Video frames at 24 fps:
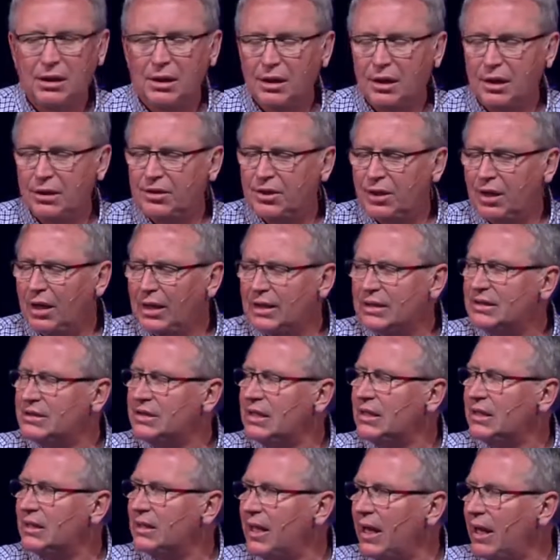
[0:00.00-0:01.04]
until I
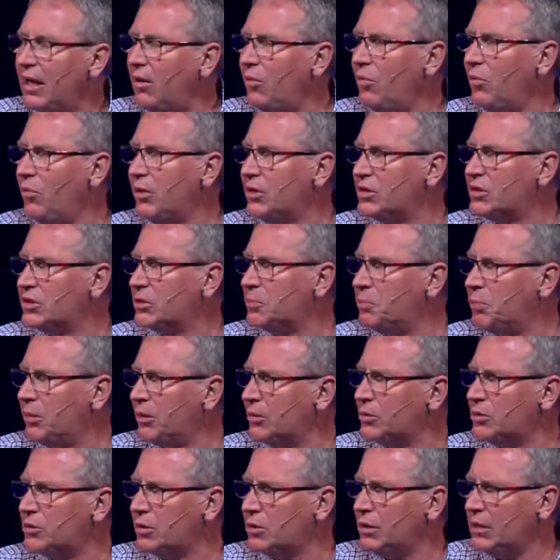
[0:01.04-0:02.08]
sit down with
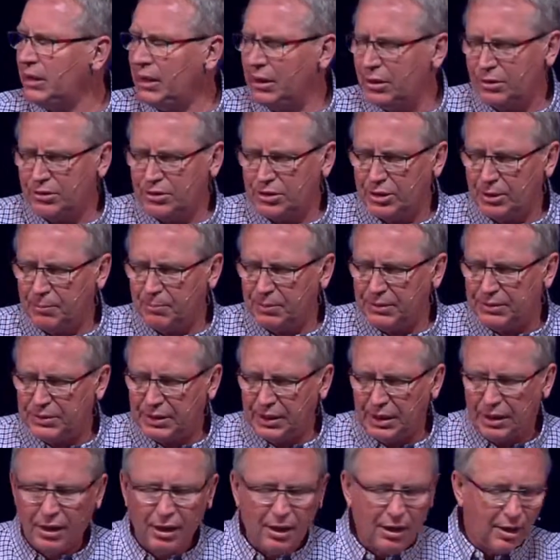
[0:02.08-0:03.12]
spiritual leadership and
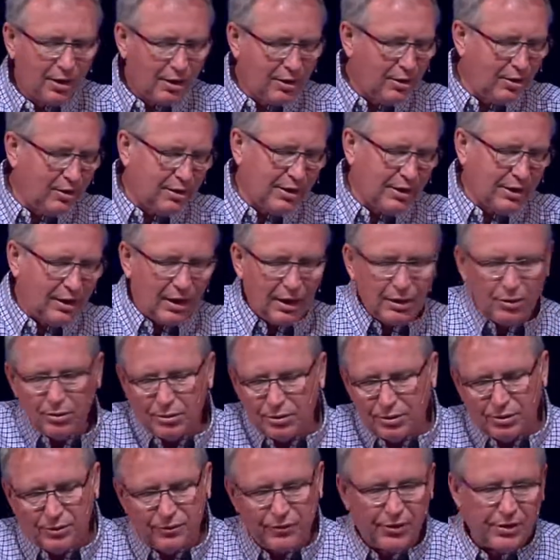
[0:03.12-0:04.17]
say, look, I
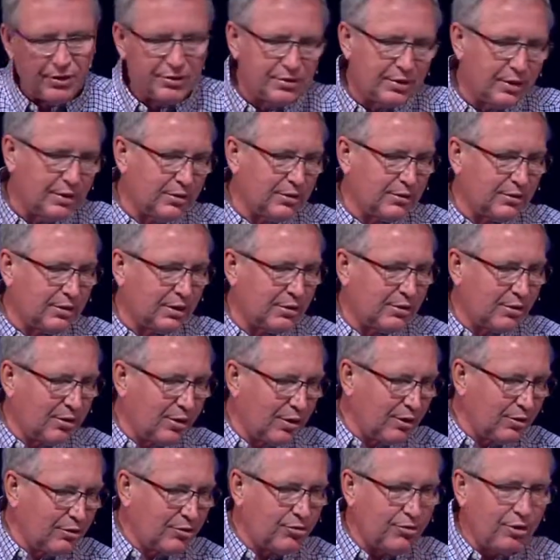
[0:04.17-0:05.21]
don't know if this is
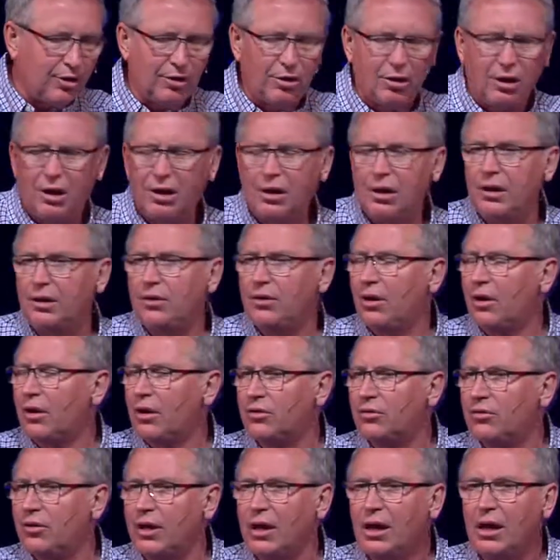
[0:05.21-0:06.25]
idolatry or not
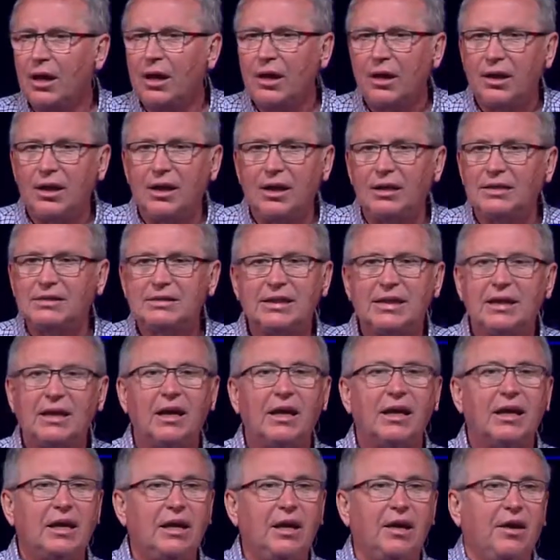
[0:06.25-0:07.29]
idolatry. Listen,
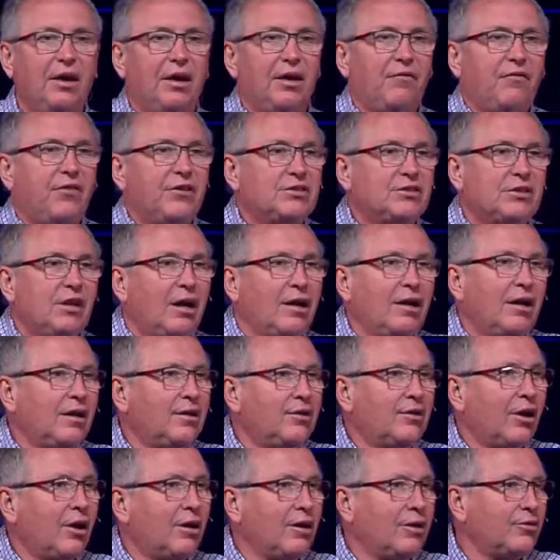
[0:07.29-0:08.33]
if it's not
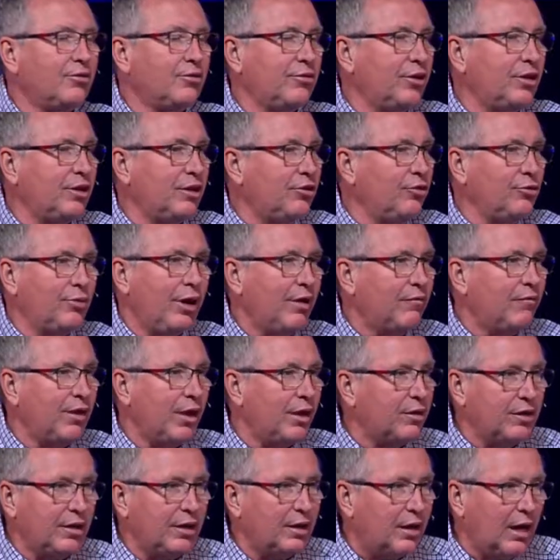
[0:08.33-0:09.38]
idolatry, then you have
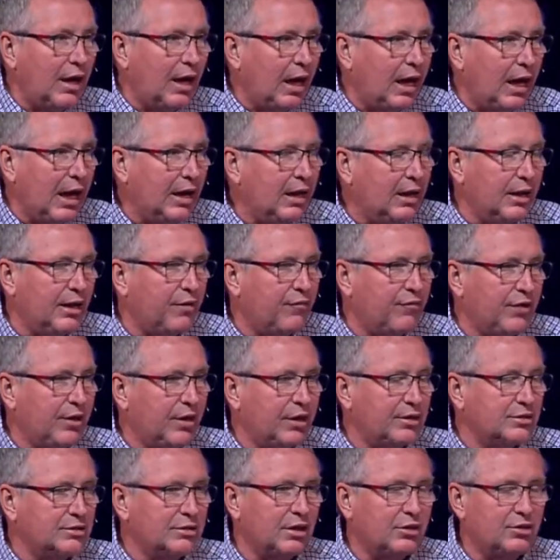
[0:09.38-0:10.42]
nothing to hide. If it
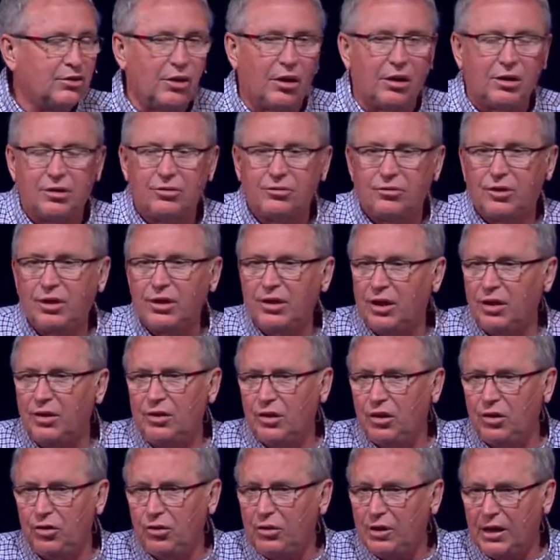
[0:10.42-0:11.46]
is idolatry, then
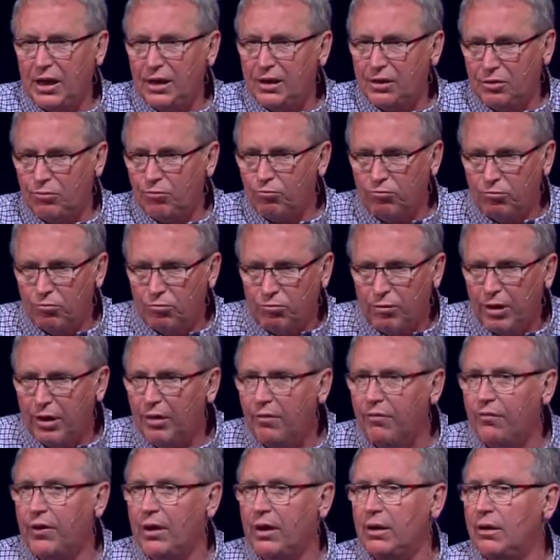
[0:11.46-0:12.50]
you get rid
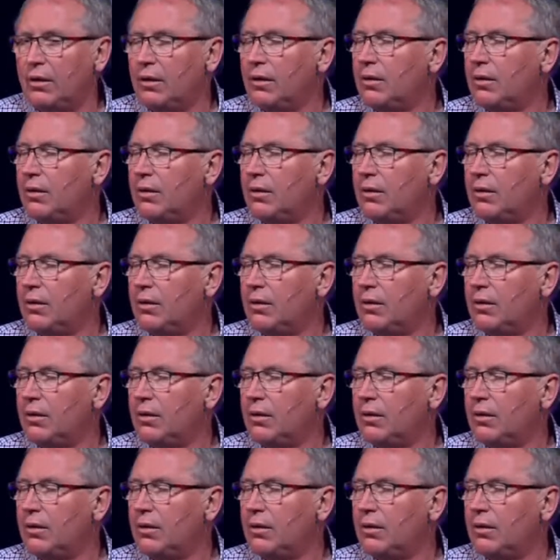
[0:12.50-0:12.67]
of it.